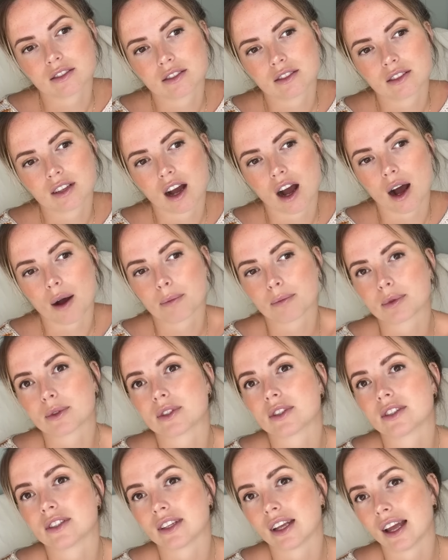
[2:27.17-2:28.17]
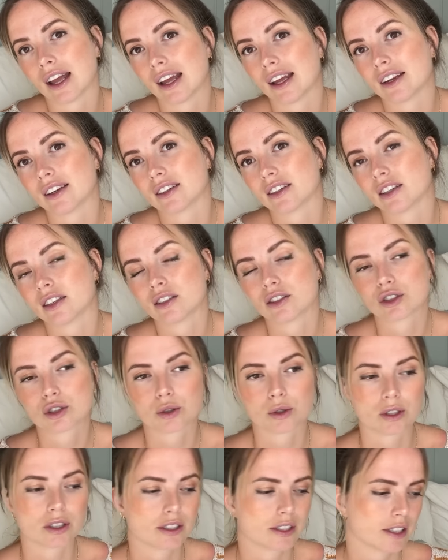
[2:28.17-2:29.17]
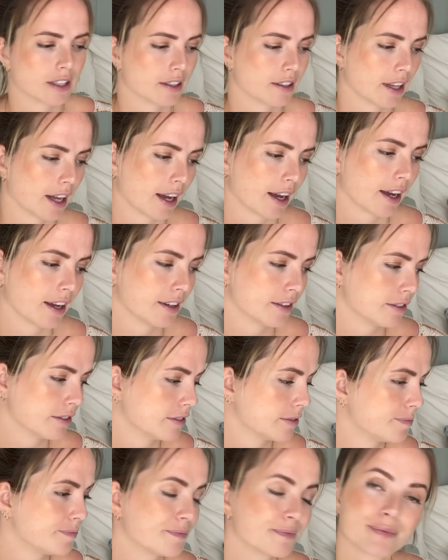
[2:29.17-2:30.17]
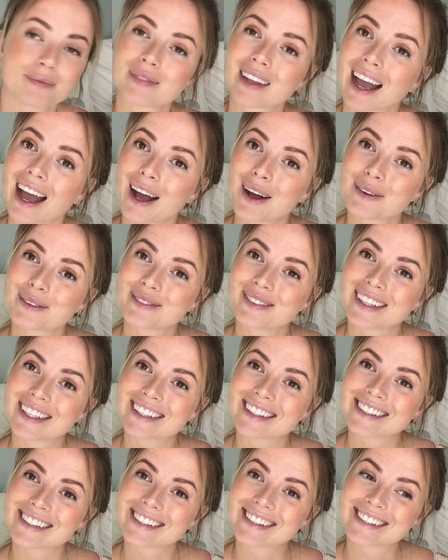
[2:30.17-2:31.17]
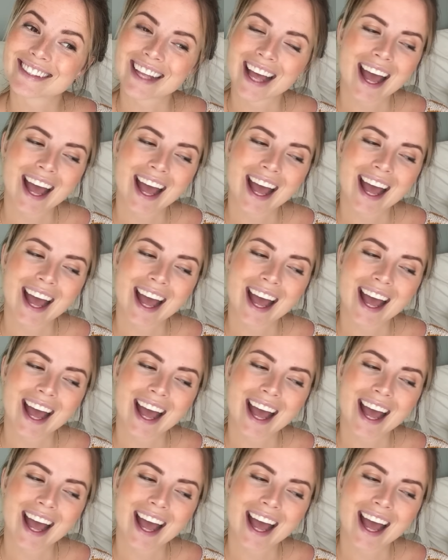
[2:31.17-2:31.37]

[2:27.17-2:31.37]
tops and shorts and that kind of outfits.